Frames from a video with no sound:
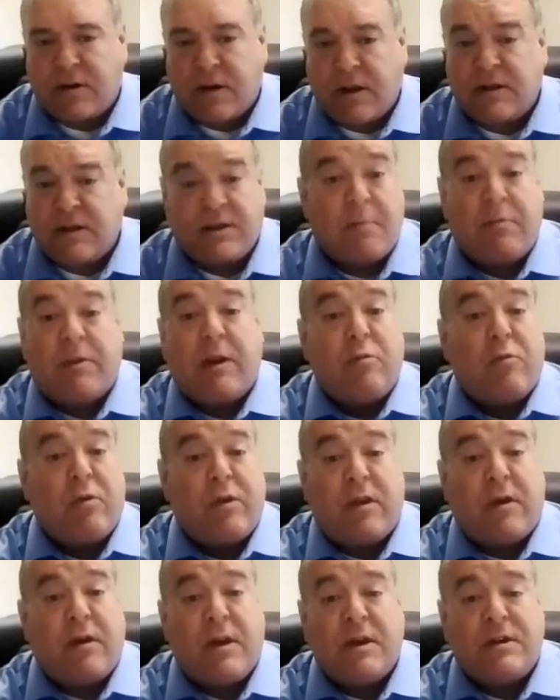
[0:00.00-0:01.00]
Same thing with
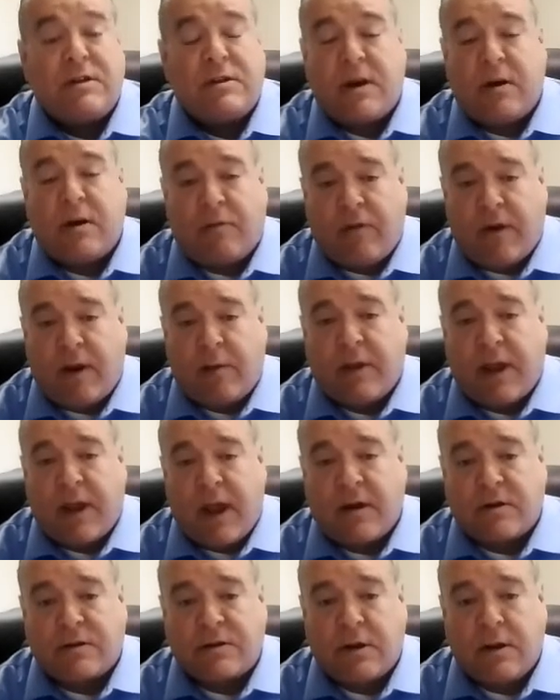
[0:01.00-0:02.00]
a single-family
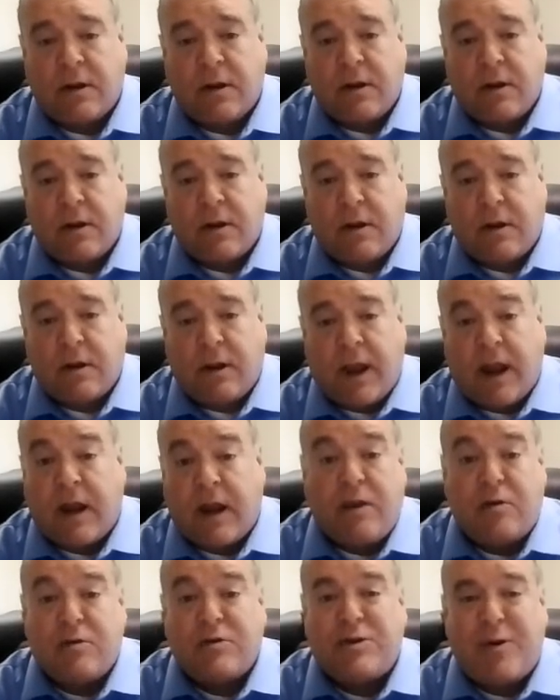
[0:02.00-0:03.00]
house.
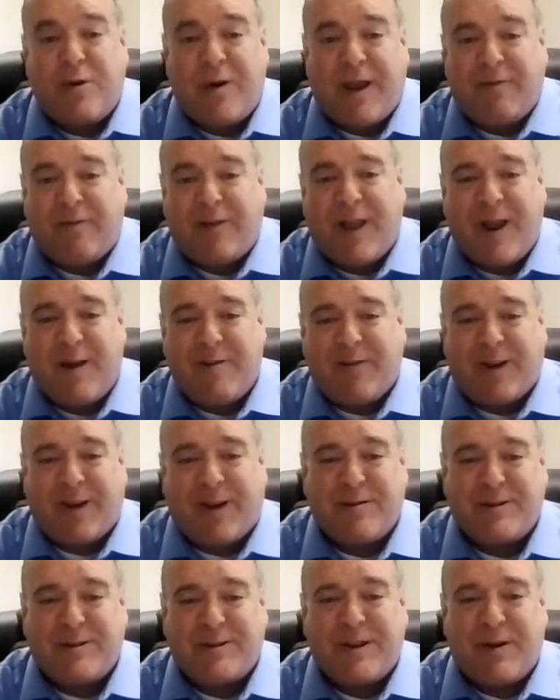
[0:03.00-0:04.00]
ADUs don't have land
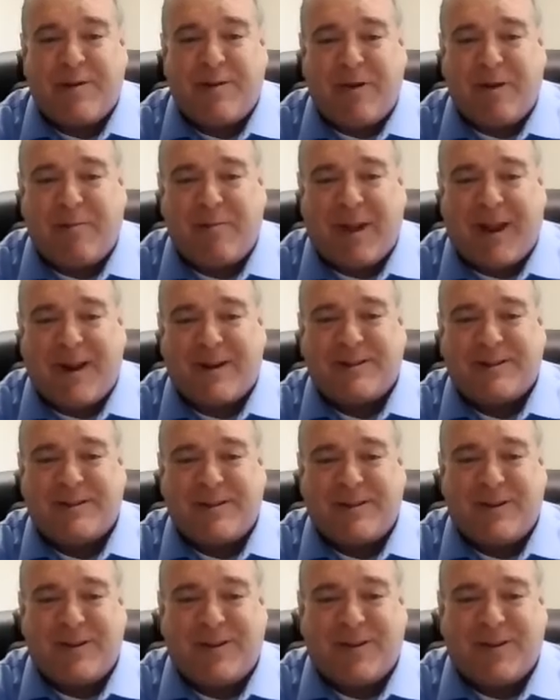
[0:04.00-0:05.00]
value, and single-family houses do.